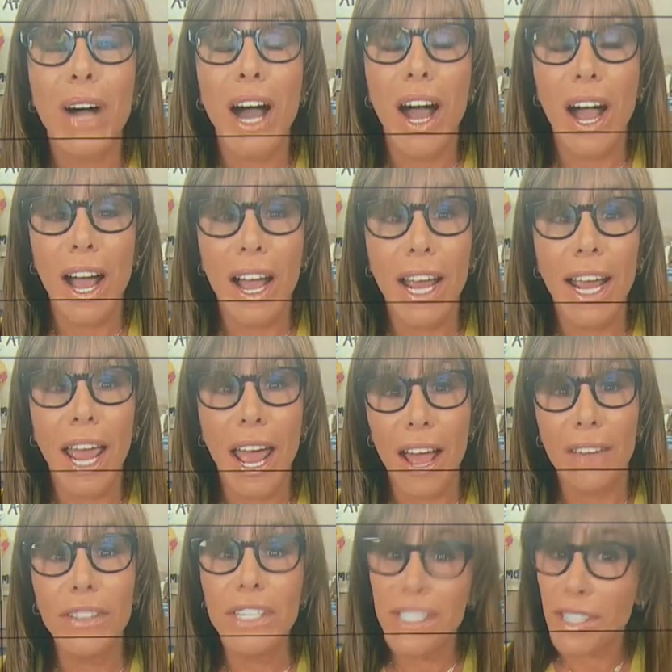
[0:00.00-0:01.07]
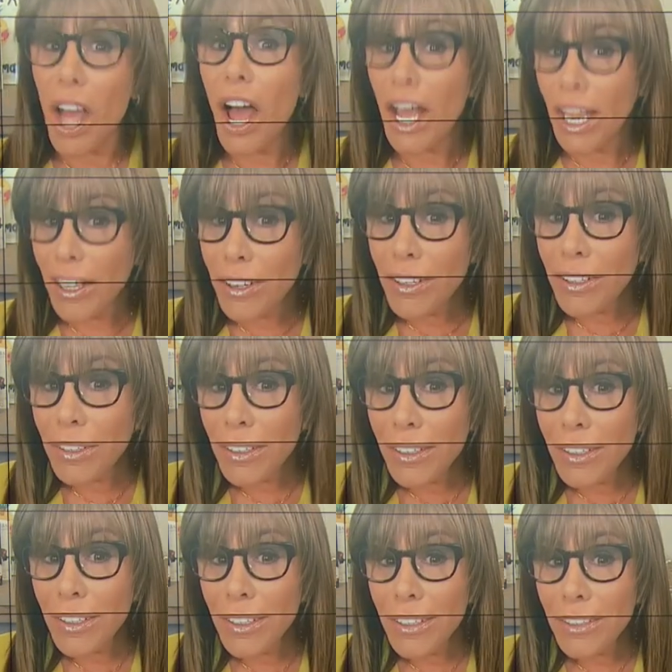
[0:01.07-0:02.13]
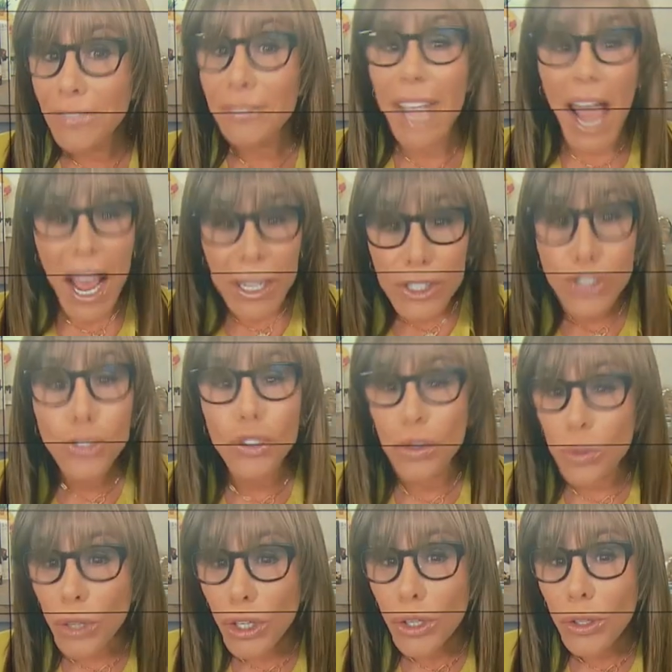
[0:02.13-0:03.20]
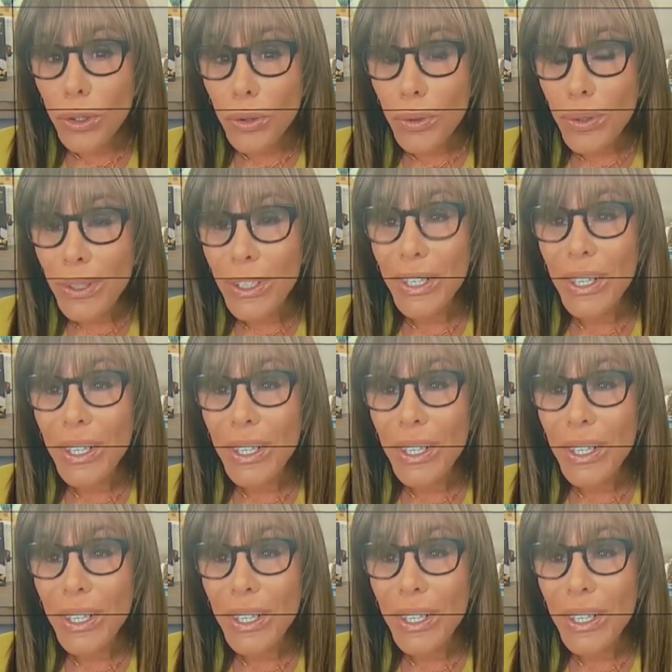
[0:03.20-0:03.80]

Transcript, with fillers: I have a son. That's true. Okay.